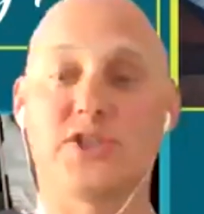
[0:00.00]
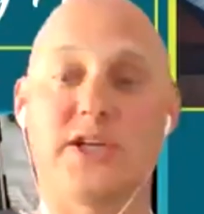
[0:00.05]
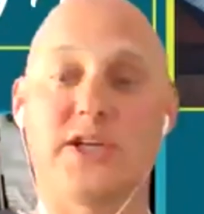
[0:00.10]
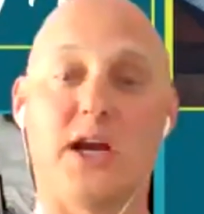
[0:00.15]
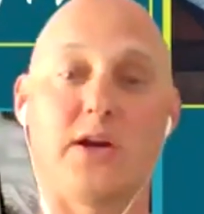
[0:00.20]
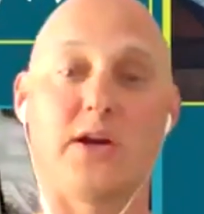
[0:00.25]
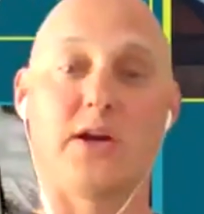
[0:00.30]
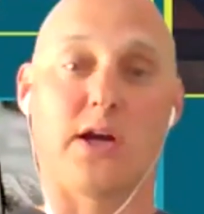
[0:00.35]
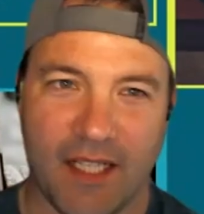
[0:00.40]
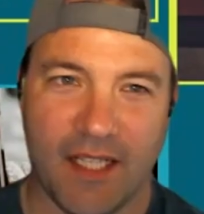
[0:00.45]
to
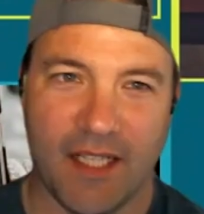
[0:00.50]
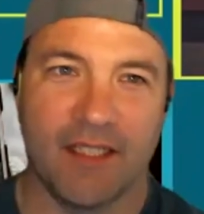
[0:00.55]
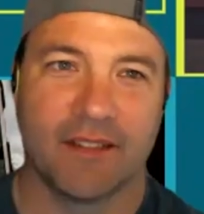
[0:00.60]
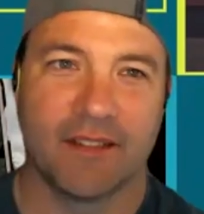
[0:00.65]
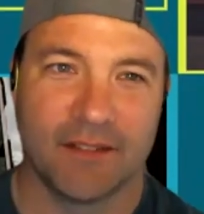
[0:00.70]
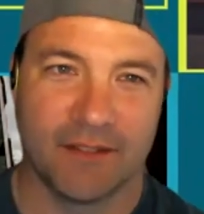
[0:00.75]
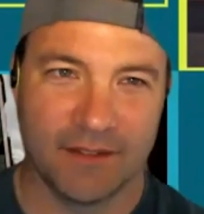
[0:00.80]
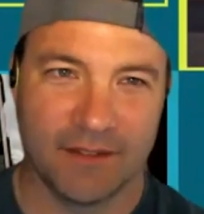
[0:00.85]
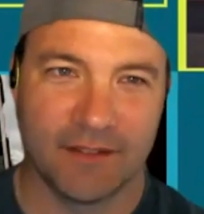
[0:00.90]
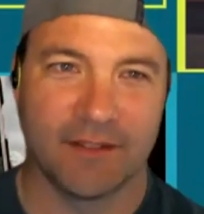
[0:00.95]
share in
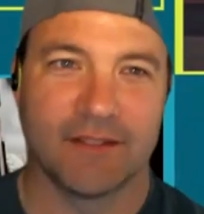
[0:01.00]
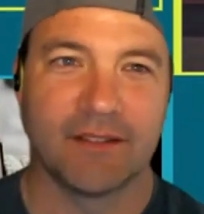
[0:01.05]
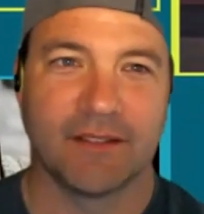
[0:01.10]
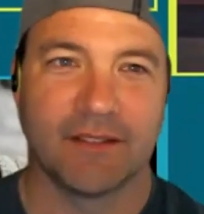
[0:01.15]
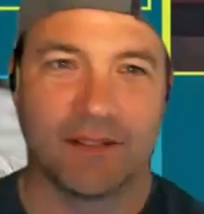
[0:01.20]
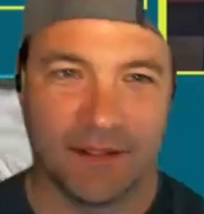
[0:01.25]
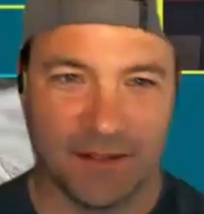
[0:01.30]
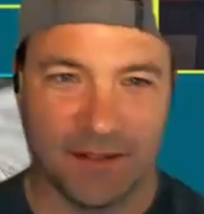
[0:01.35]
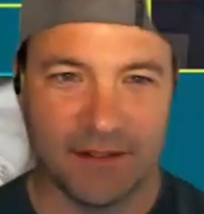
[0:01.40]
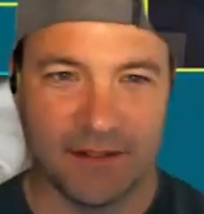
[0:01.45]
our
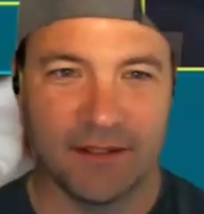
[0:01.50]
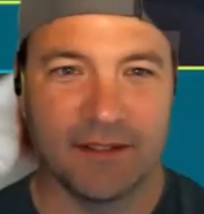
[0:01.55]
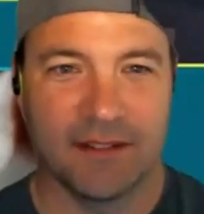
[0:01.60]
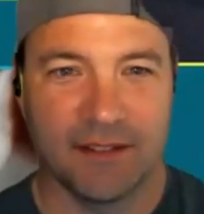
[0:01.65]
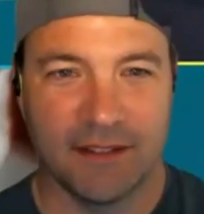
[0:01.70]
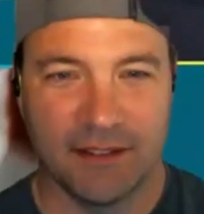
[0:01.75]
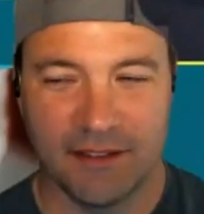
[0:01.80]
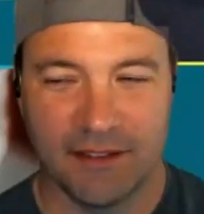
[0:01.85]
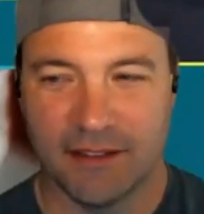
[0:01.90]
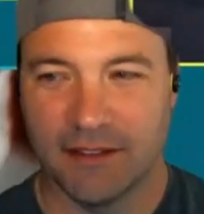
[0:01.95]
ideas
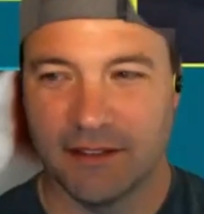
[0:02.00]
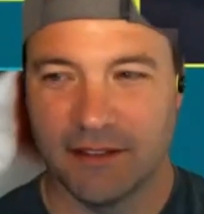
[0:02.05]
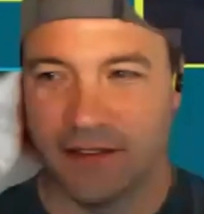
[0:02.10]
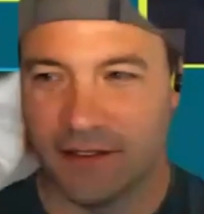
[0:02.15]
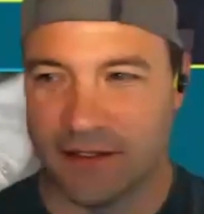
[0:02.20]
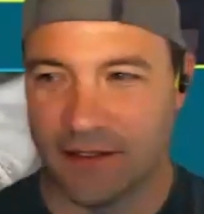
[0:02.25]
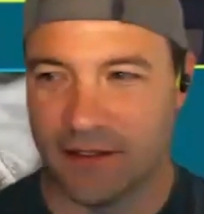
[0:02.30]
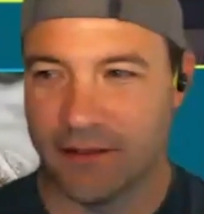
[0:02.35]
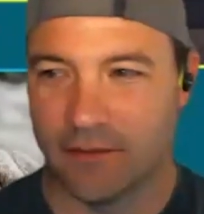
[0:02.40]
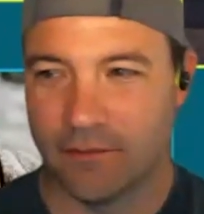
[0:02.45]
the
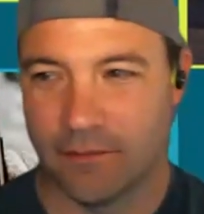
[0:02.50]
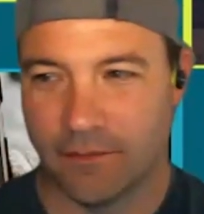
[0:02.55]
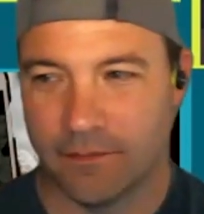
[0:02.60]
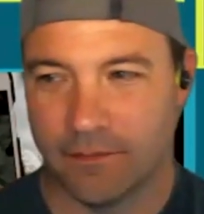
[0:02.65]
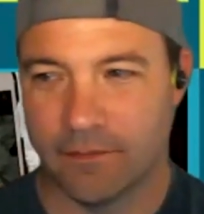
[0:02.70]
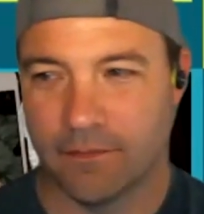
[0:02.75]
collaboration of the